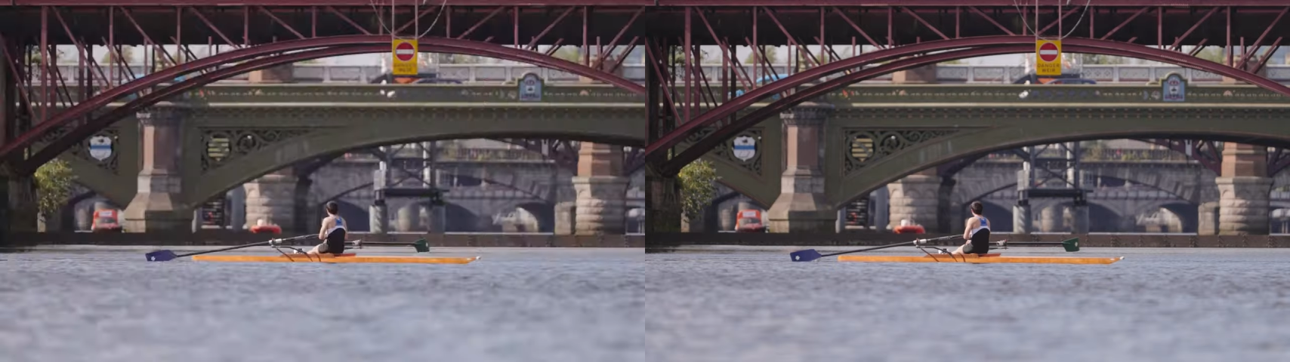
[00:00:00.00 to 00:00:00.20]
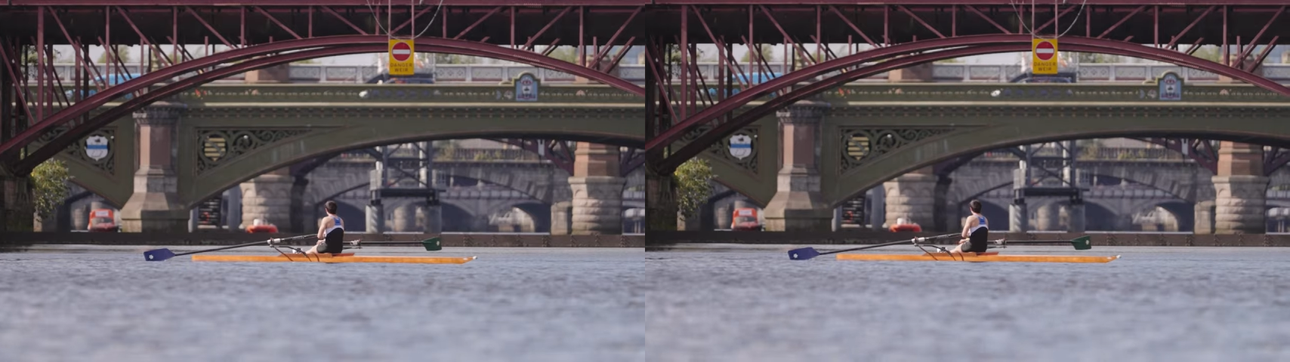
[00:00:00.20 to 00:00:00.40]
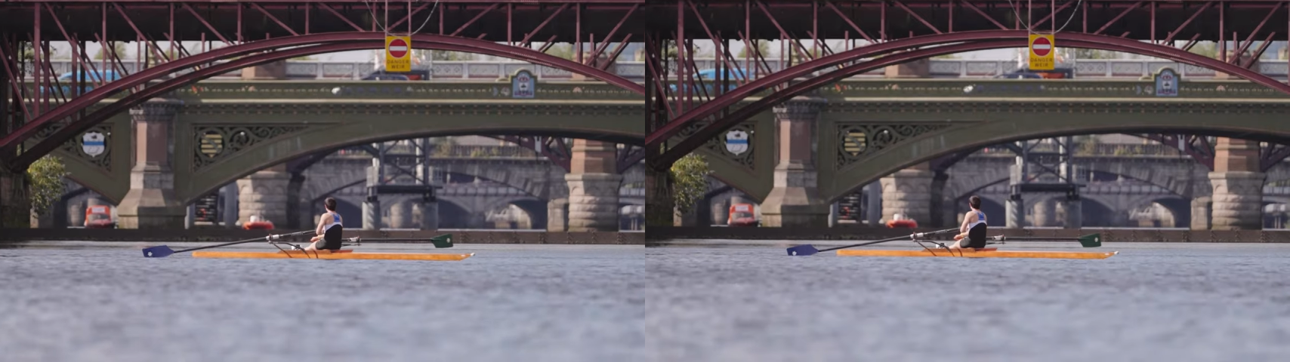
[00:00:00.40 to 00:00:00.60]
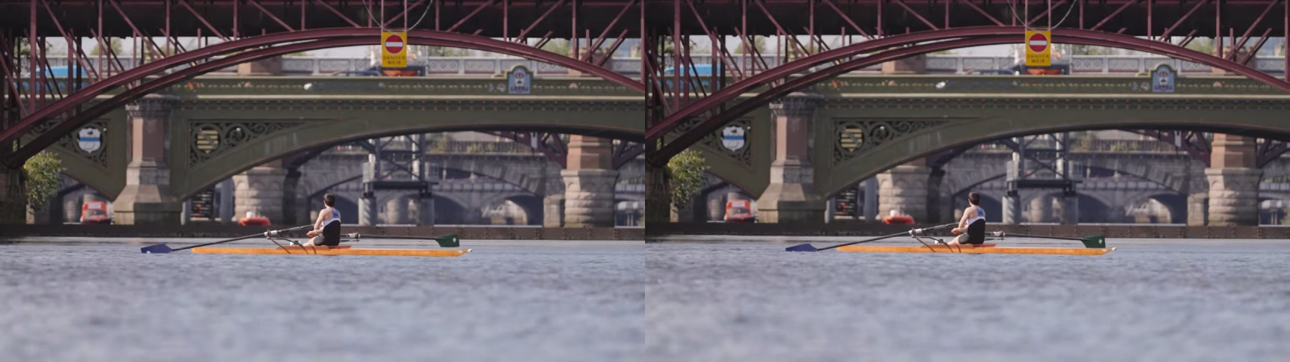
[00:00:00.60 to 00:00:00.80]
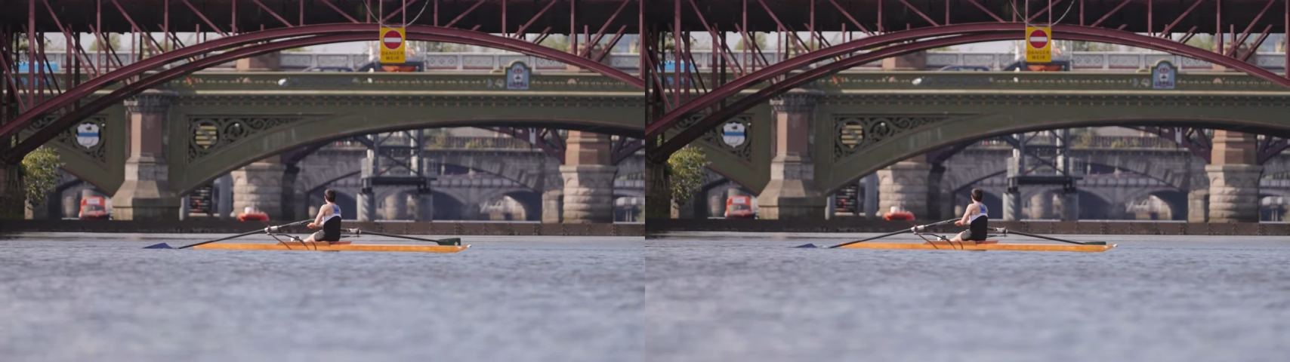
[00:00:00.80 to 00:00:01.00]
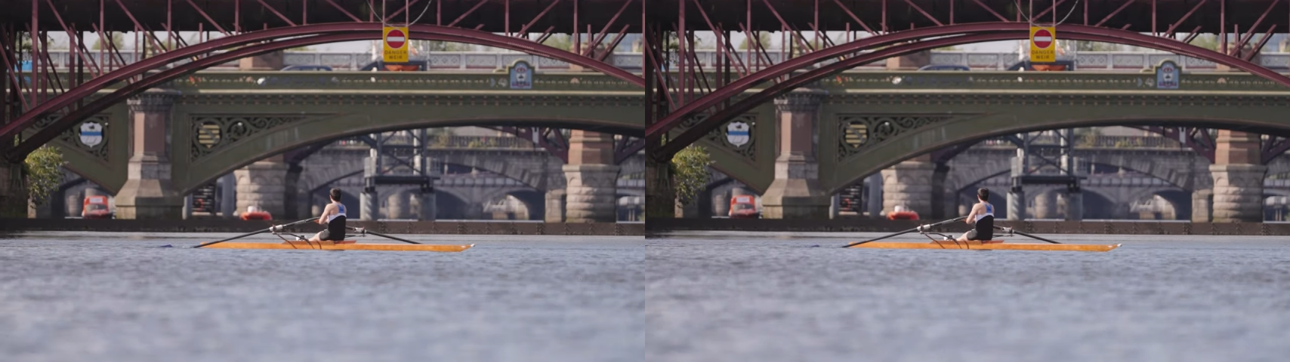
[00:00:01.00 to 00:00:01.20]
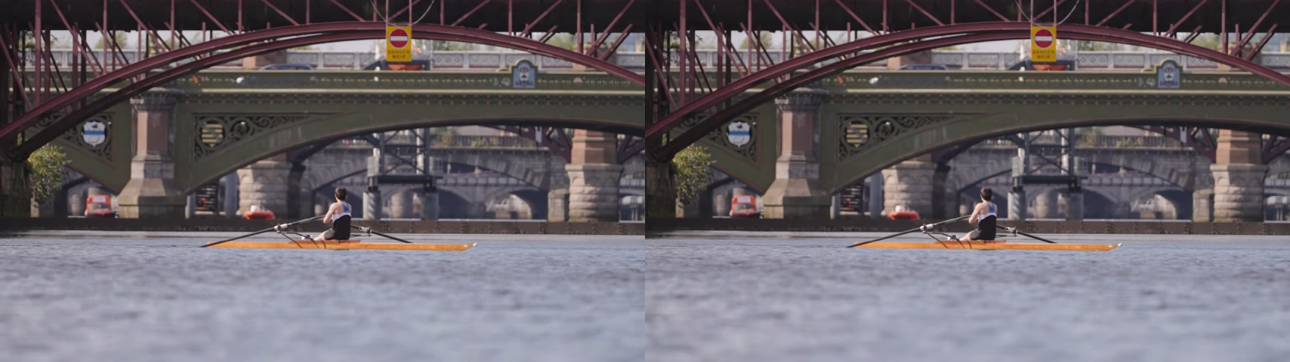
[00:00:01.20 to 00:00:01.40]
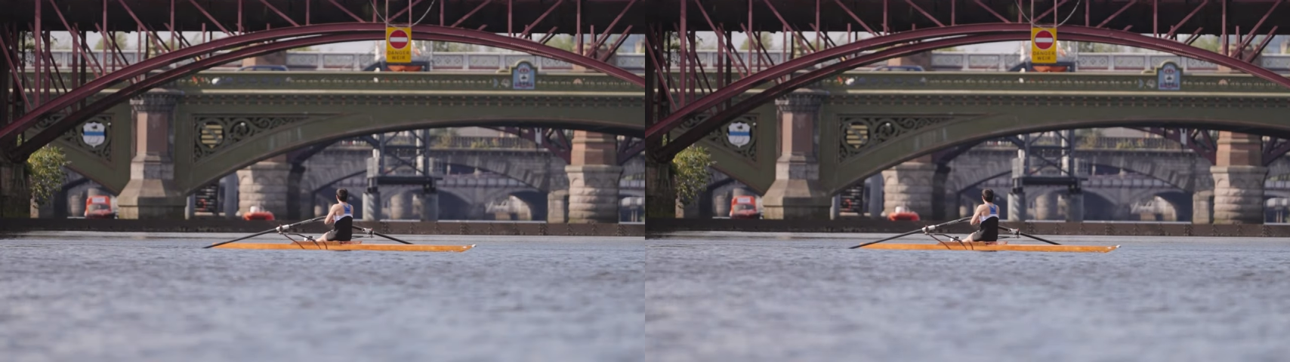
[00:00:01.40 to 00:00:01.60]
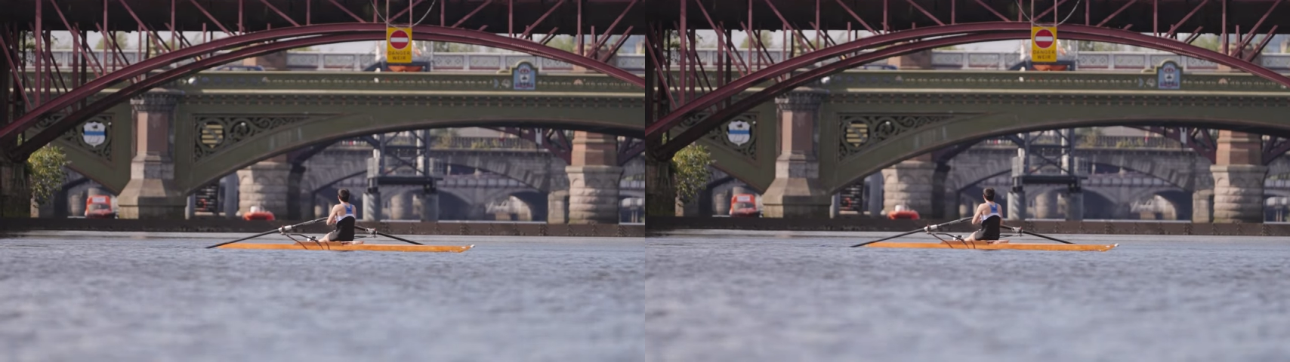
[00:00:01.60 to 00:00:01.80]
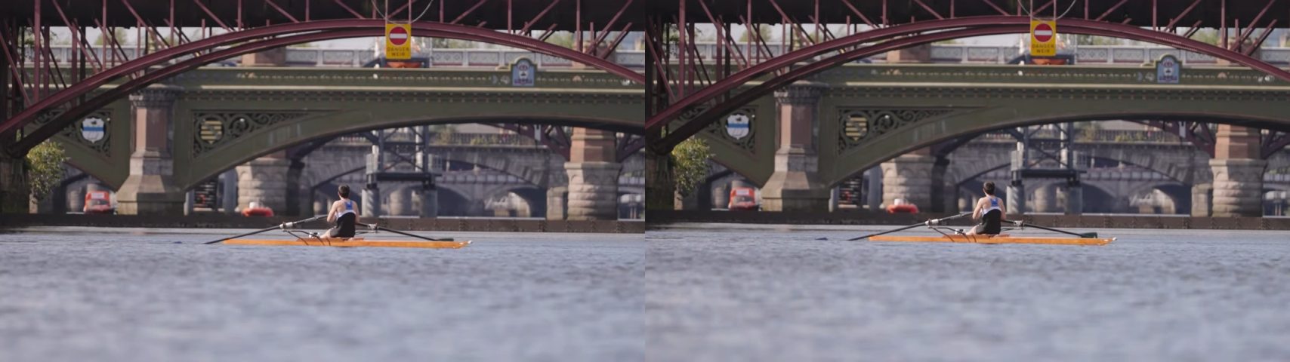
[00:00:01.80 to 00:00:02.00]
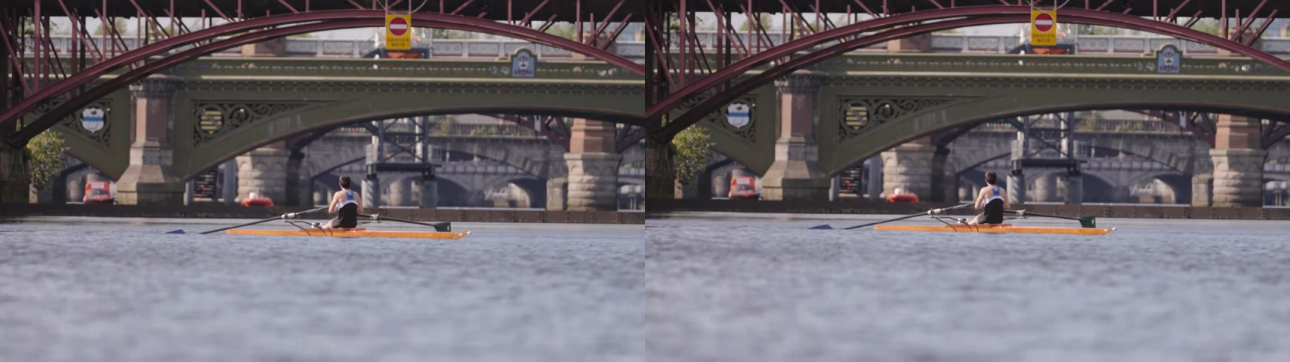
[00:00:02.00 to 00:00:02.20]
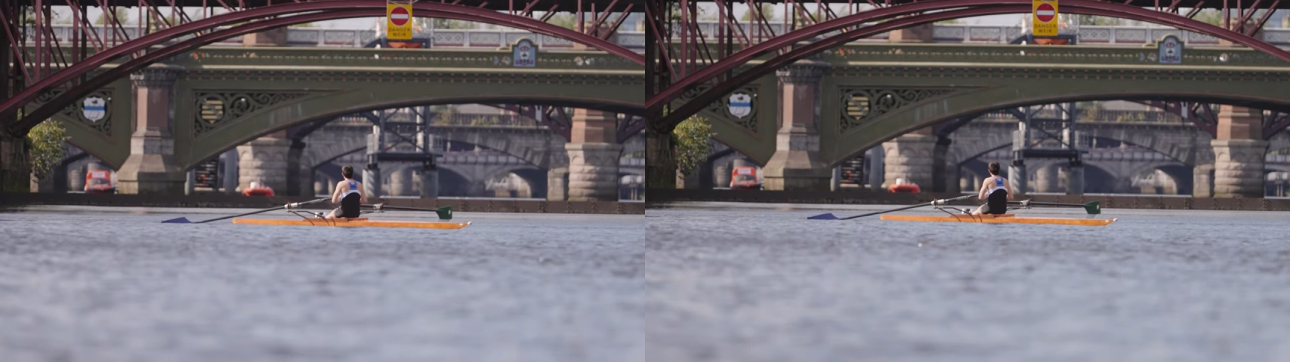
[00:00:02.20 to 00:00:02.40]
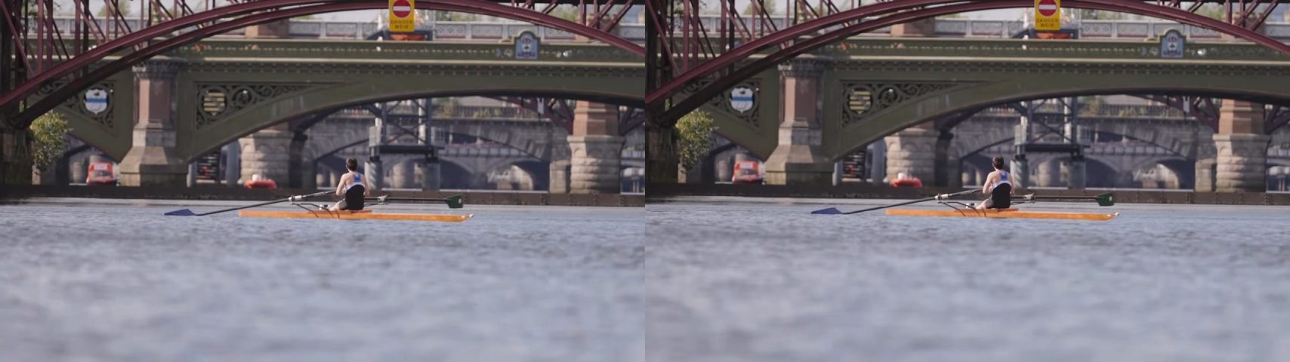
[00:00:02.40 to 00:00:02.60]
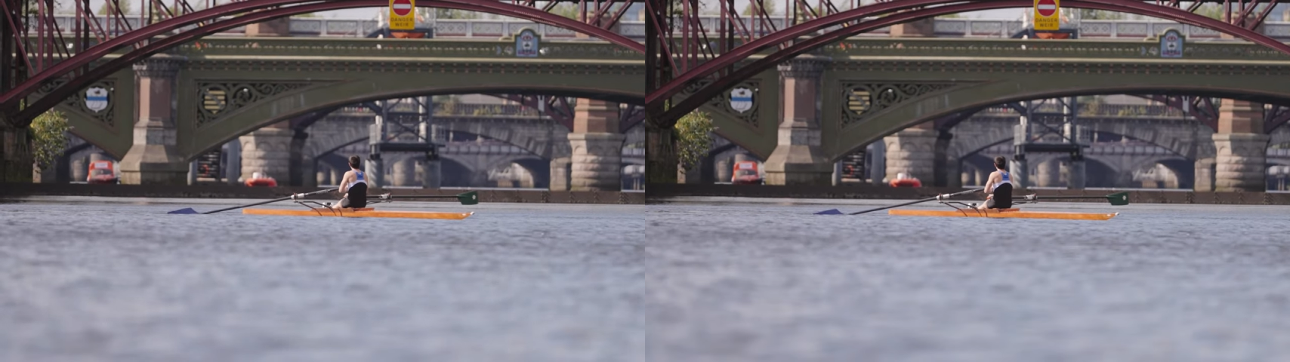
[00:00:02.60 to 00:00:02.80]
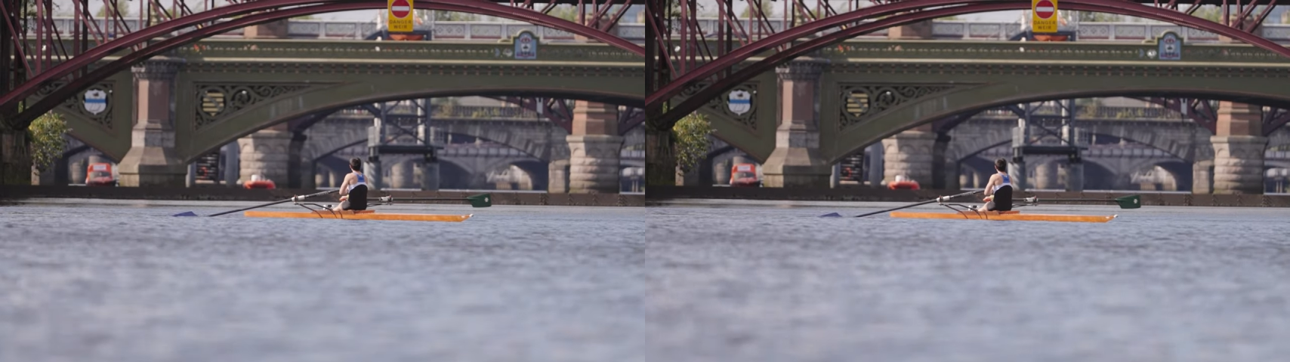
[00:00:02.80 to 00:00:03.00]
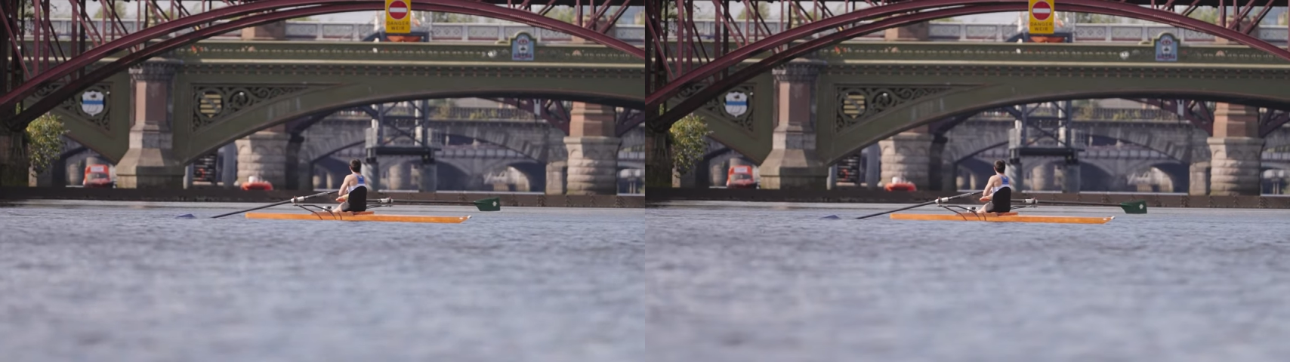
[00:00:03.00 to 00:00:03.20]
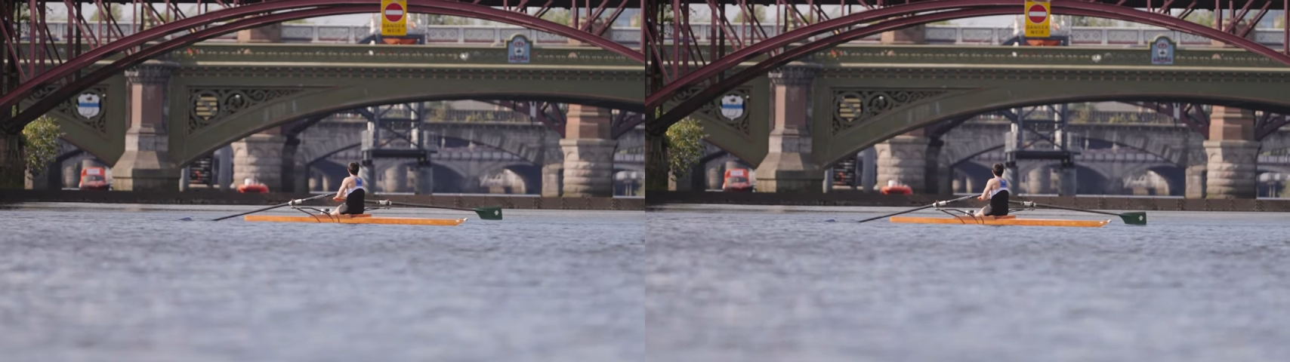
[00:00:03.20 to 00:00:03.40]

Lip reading: No face is visible, so there are no lips to read.